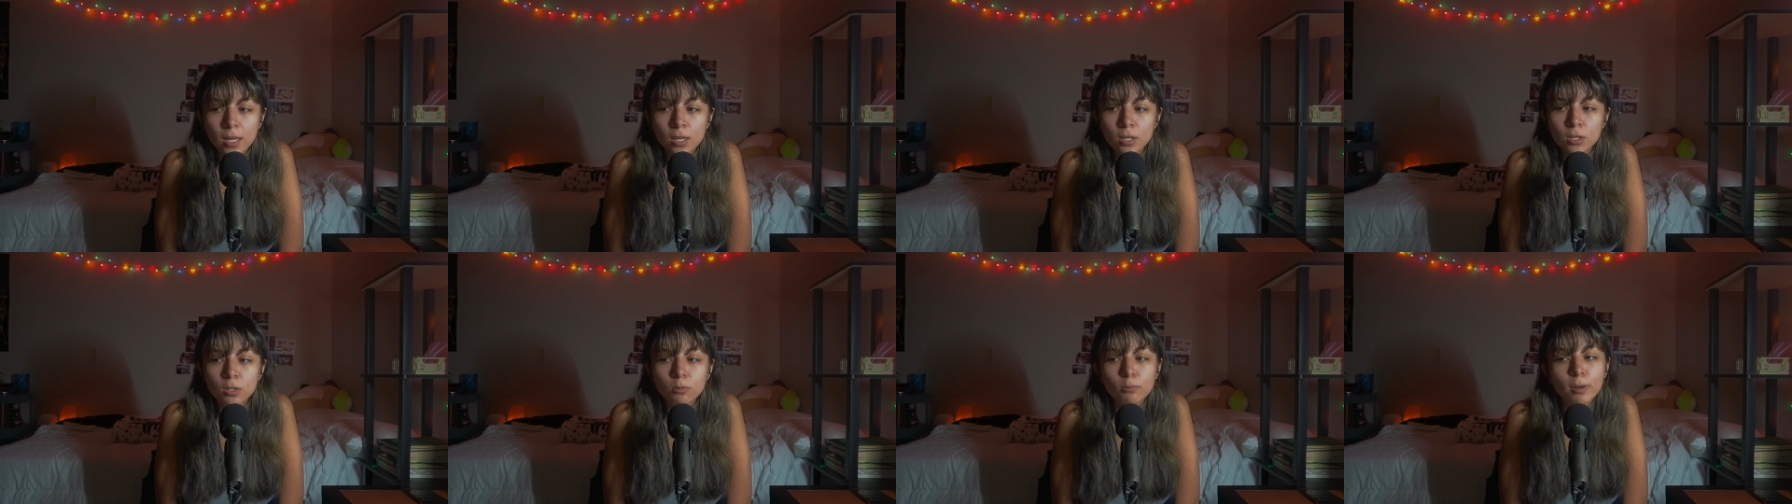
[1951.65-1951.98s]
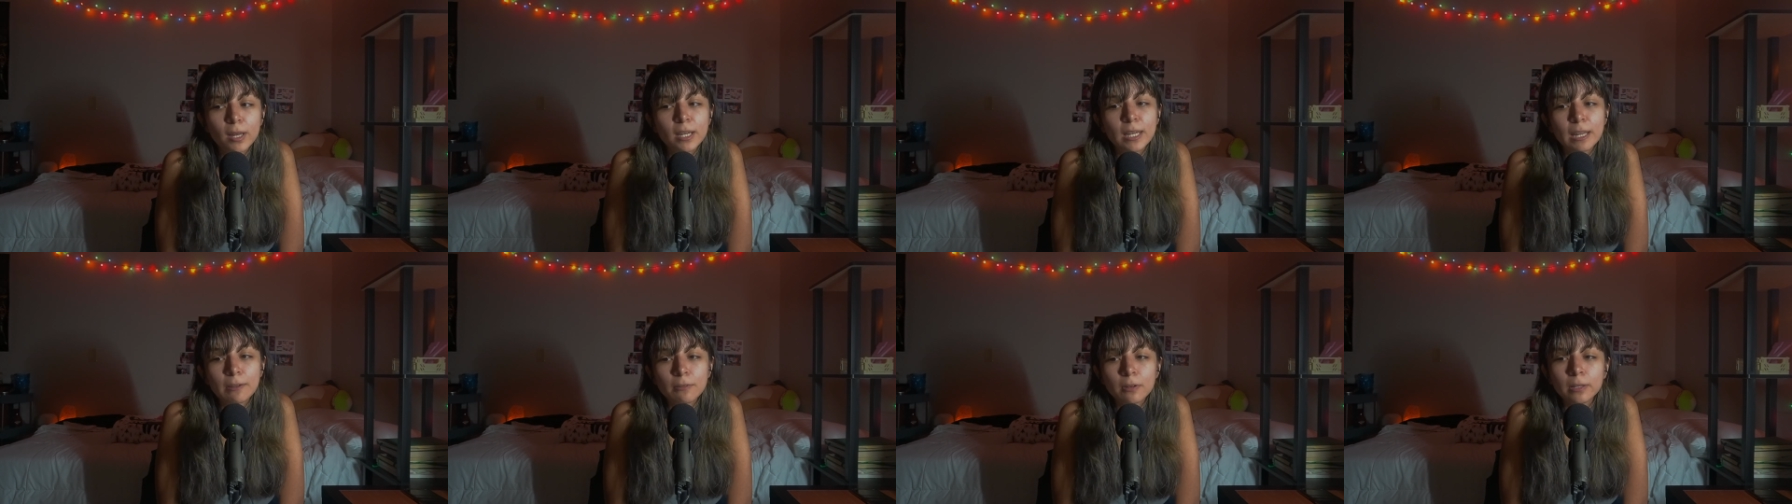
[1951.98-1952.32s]
So
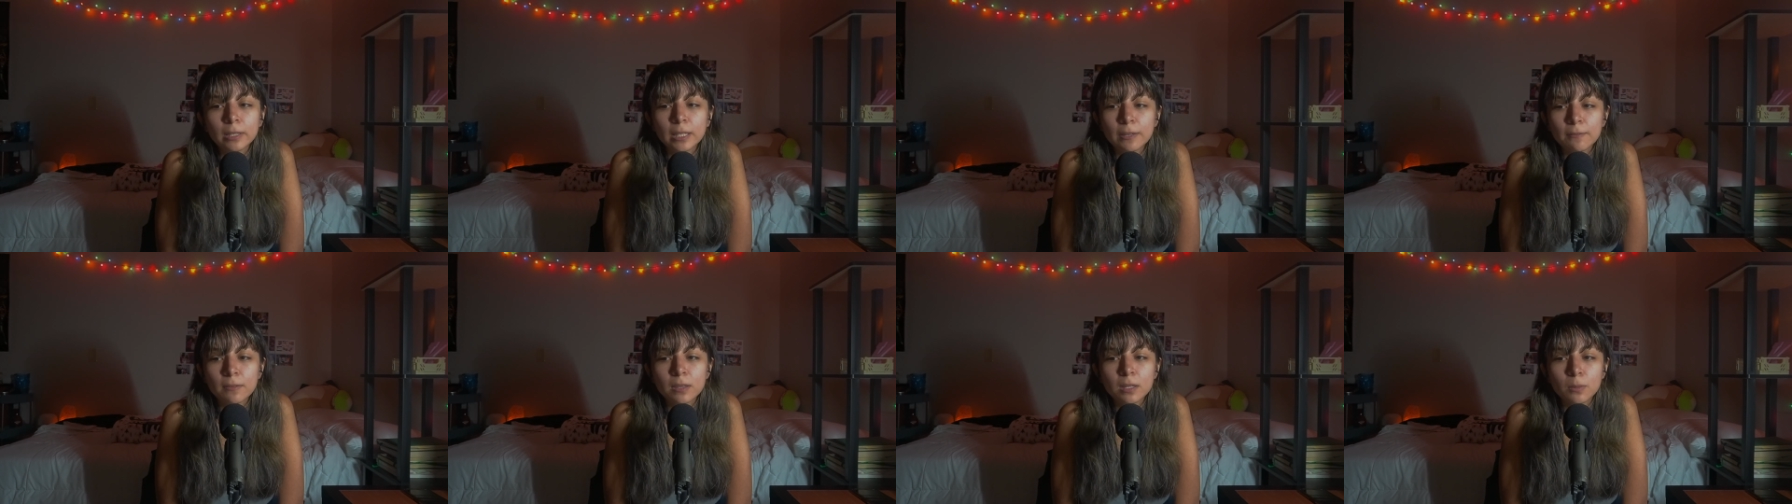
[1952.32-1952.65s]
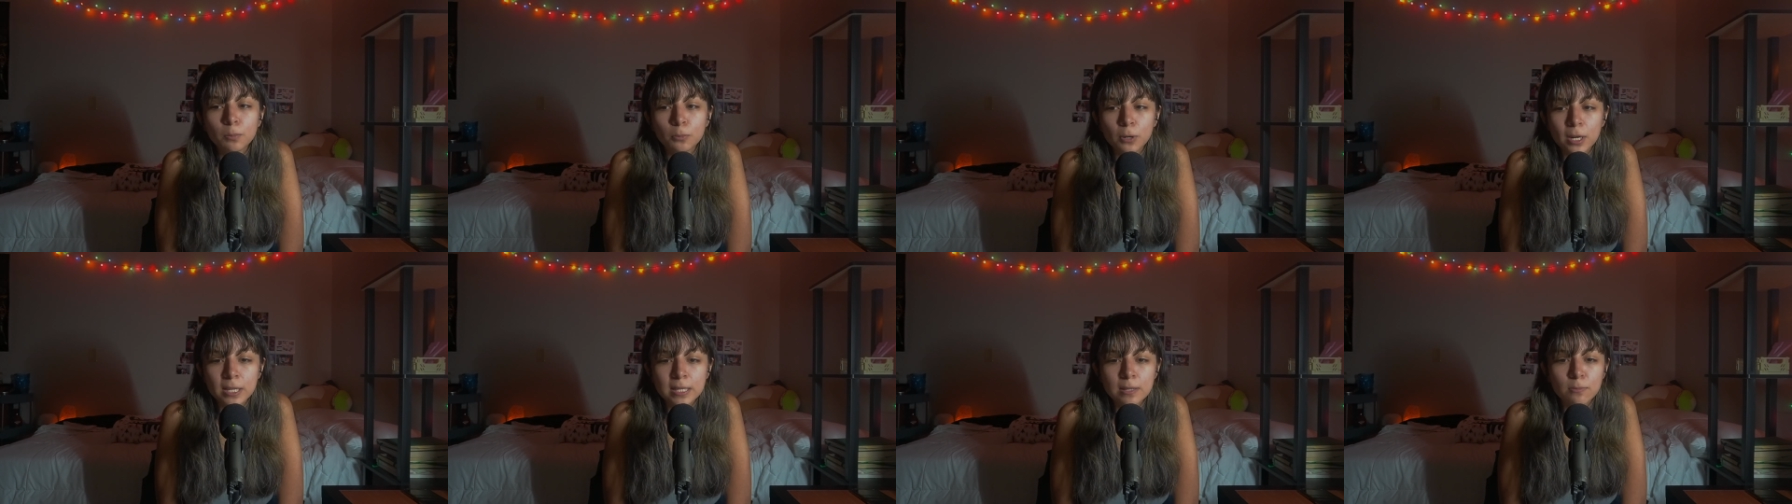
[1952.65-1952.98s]
I never live in the
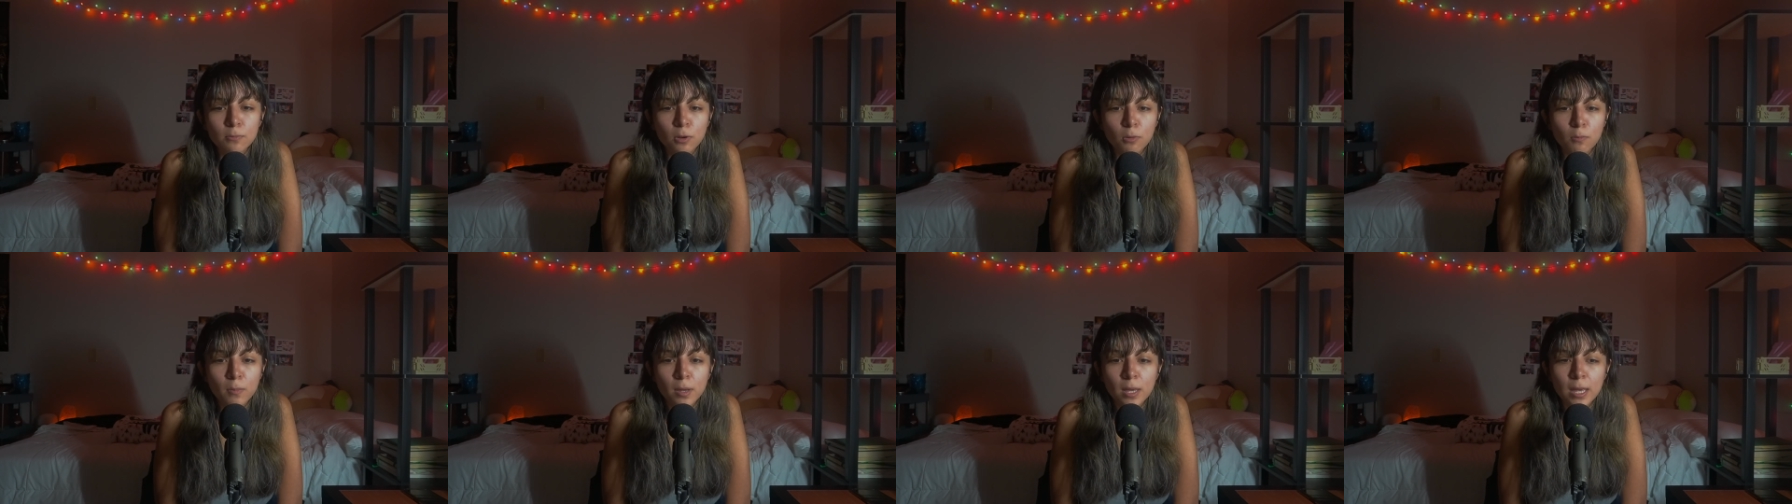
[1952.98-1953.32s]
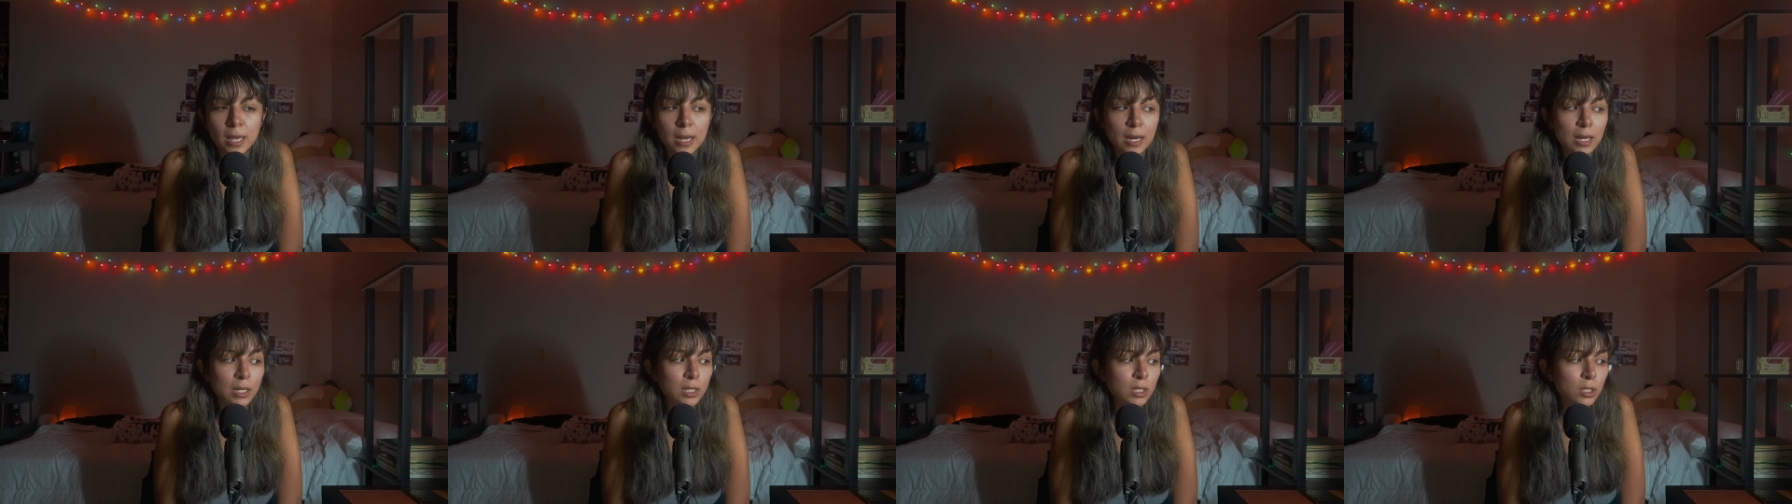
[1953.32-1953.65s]
present moment
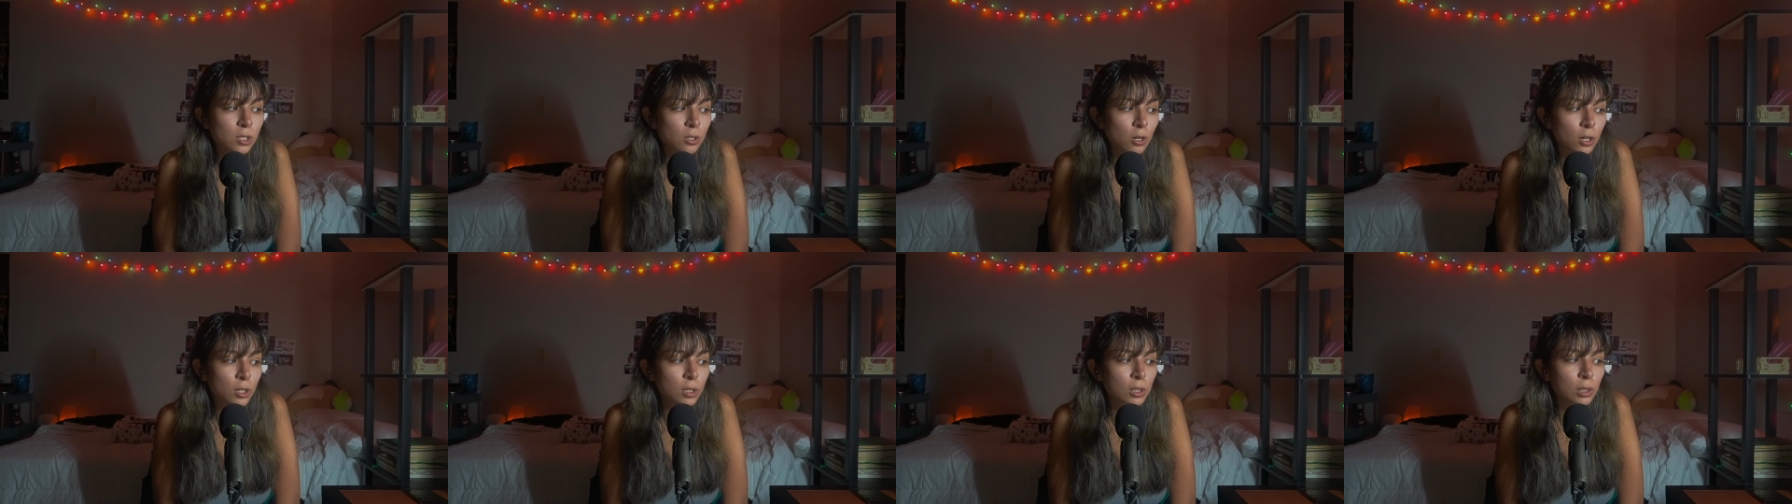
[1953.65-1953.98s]
and I start